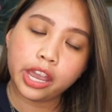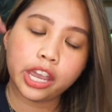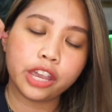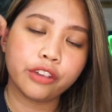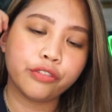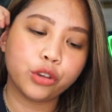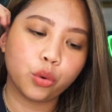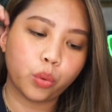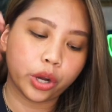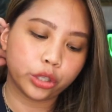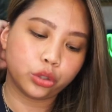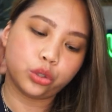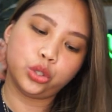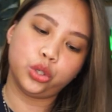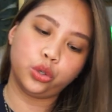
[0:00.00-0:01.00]
If you
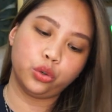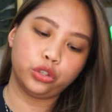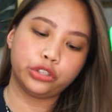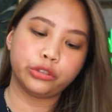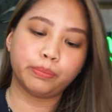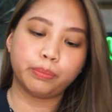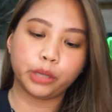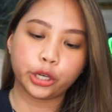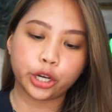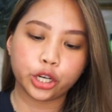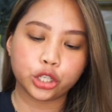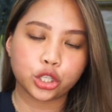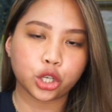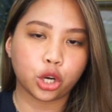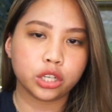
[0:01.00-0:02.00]
want to
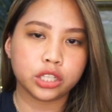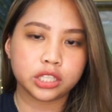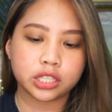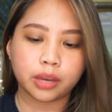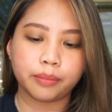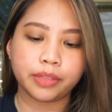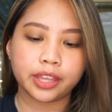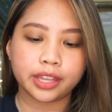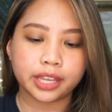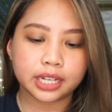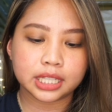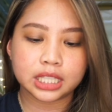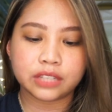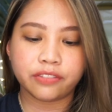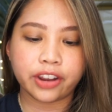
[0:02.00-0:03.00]
splurge on something that
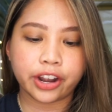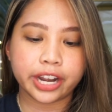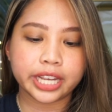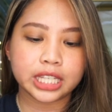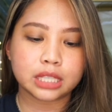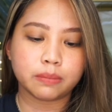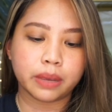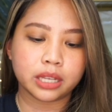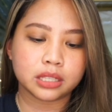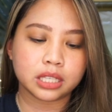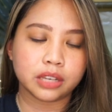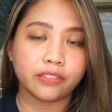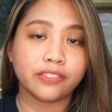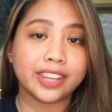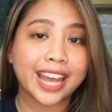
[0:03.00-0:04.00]
is very
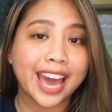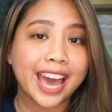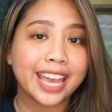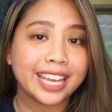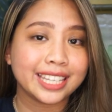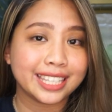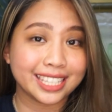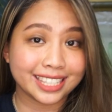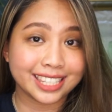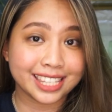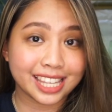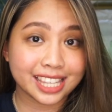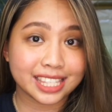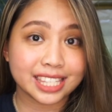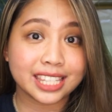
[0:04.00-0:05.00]
expensive, na it is
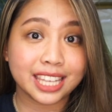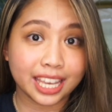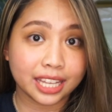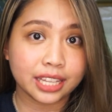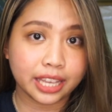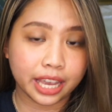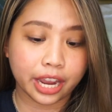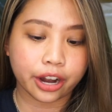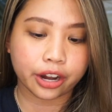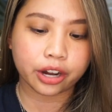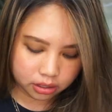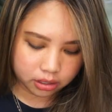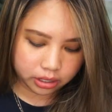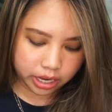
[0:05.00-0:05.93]
skincare.